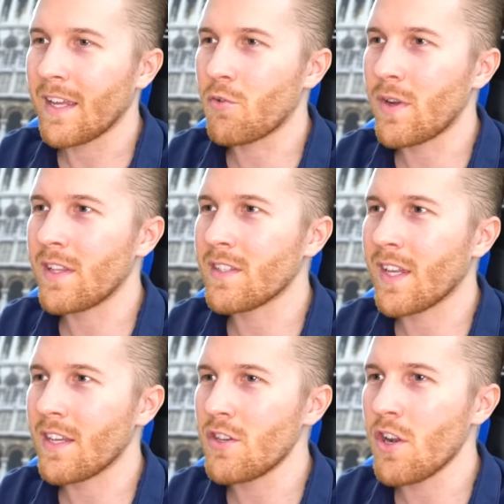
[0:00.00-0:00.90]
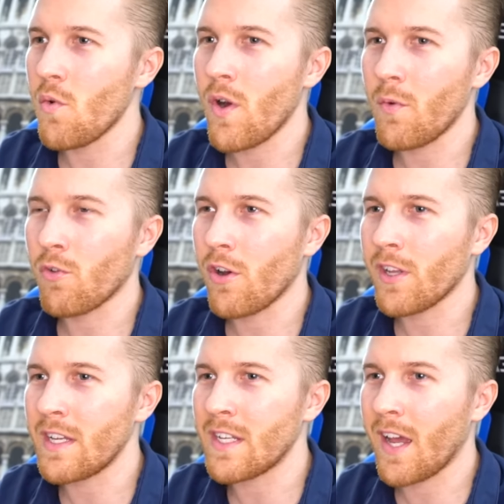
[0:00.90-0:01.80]
like greenland's like you know what we're all
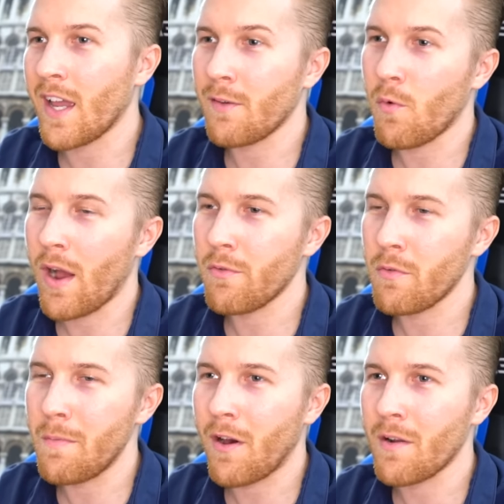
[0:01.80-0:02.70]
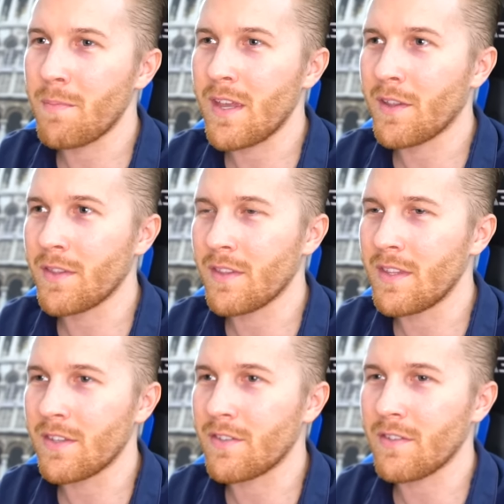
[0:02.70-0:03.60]
gonna die why would we want to be on
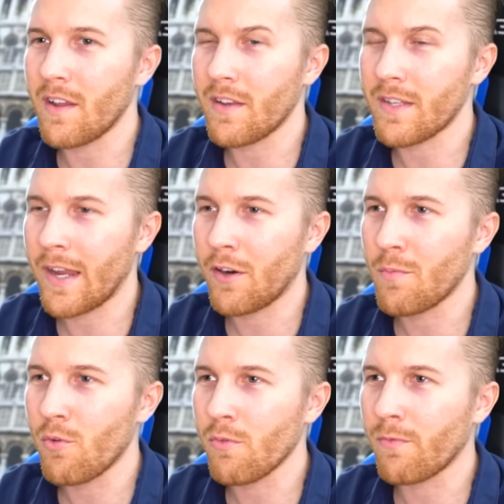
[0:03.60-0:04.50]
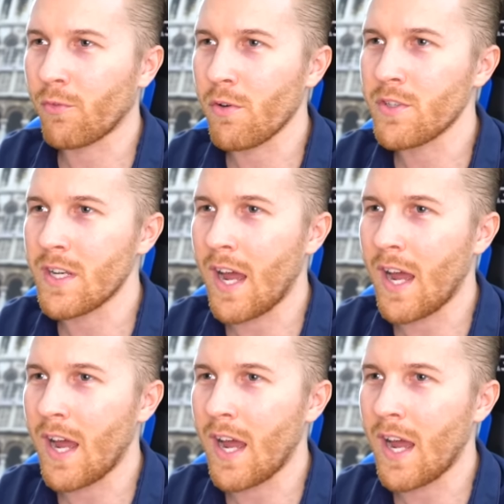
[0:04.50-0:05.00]
this terrible frozen